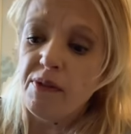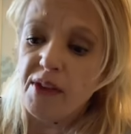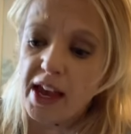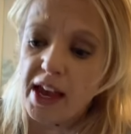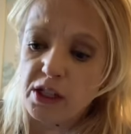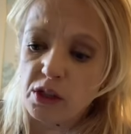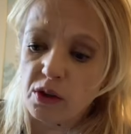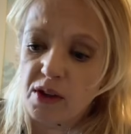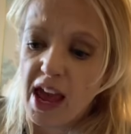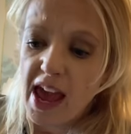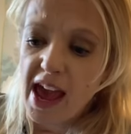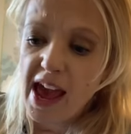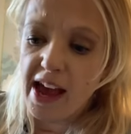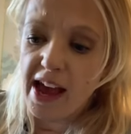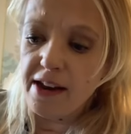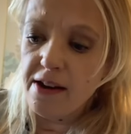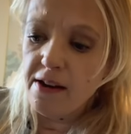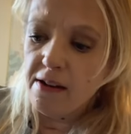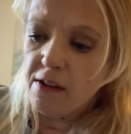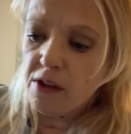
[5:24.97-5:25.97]
as you
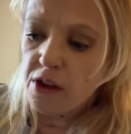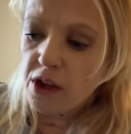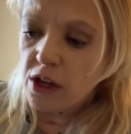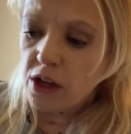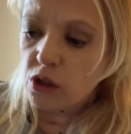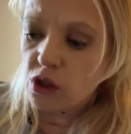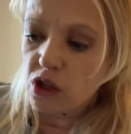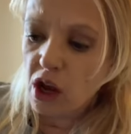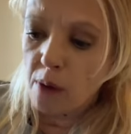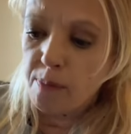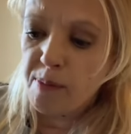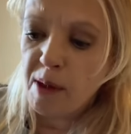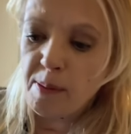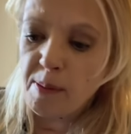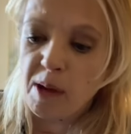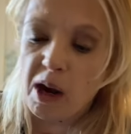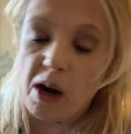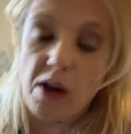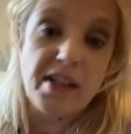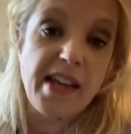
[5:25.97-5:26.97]
can so
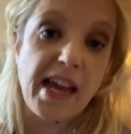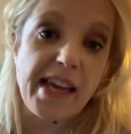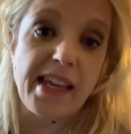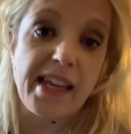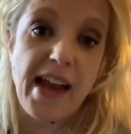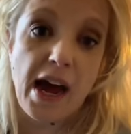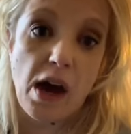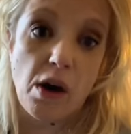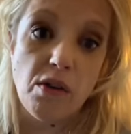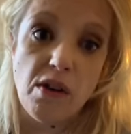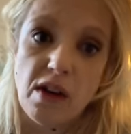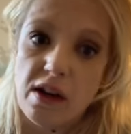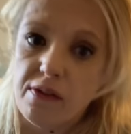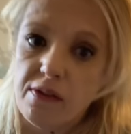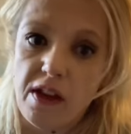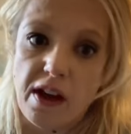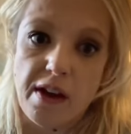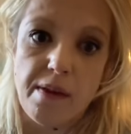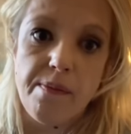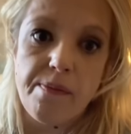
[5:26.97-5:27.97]
people aren't taken out of
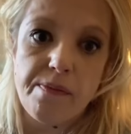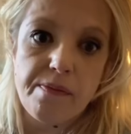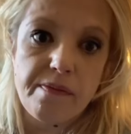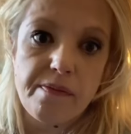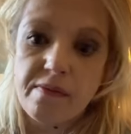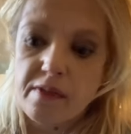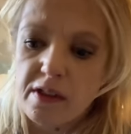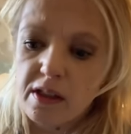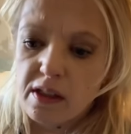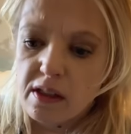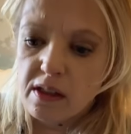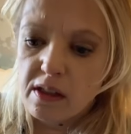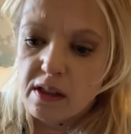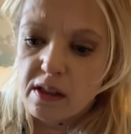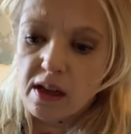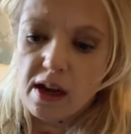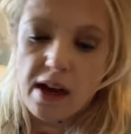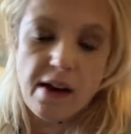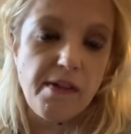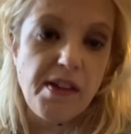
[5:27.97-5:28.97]
the
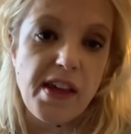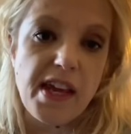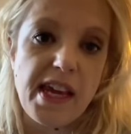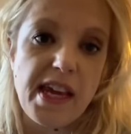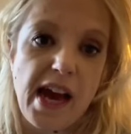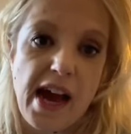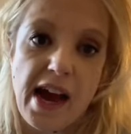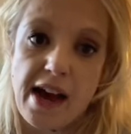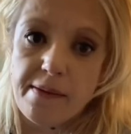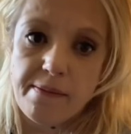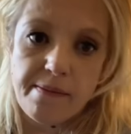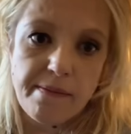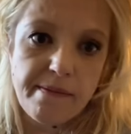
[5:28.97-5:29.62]
of the uh,